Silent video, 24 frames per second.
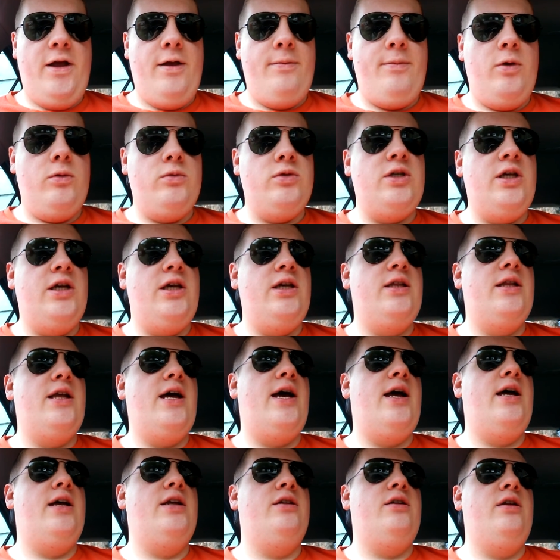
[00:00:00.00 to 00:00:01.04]
MOT
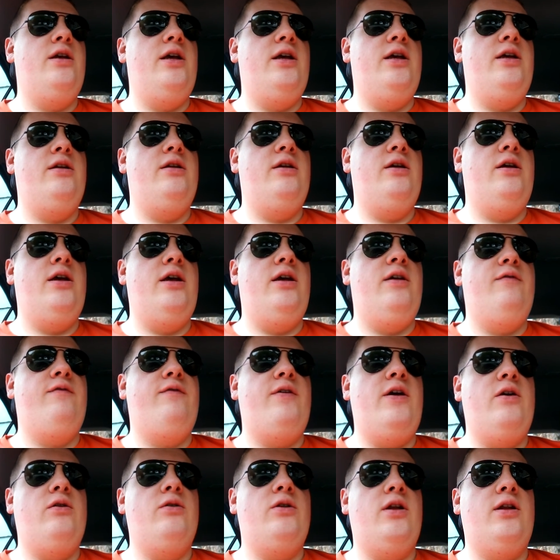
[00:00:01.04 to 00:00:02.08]
that it, it
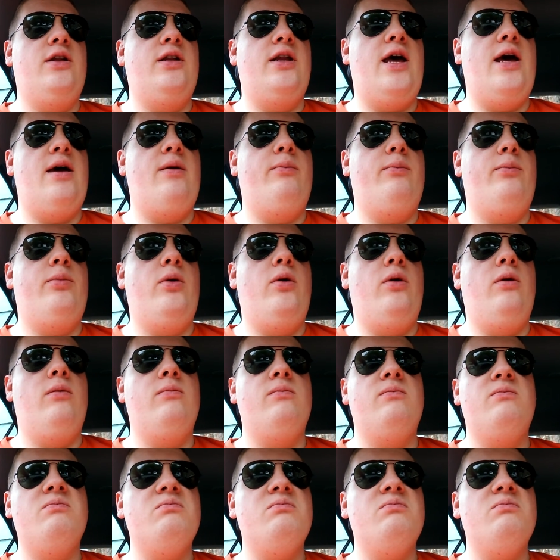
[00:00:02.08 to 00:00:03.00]
failed on that, but